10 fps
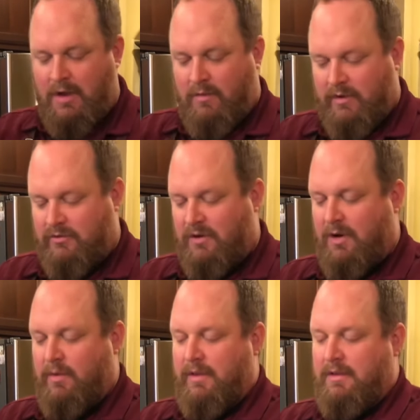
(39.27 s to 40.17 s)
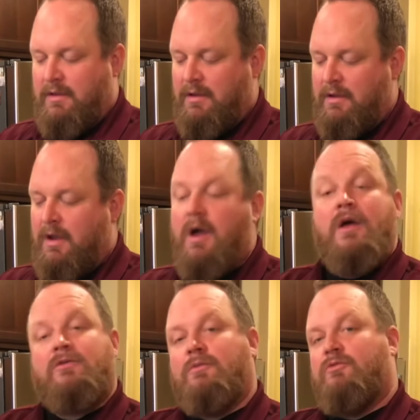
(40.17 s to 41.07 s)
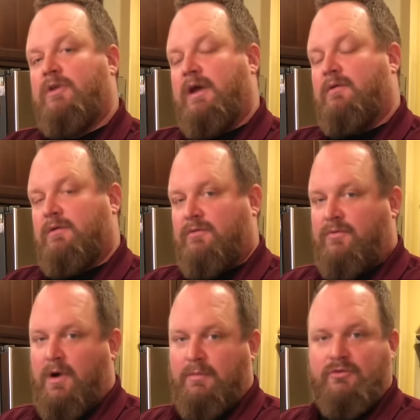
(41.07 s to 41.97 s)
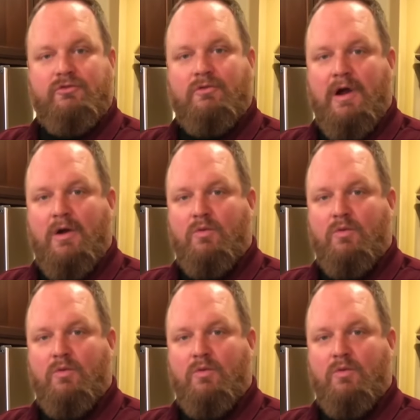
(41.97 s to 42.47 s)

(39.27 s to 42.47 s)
We're gonna start with some Snake River Farms ground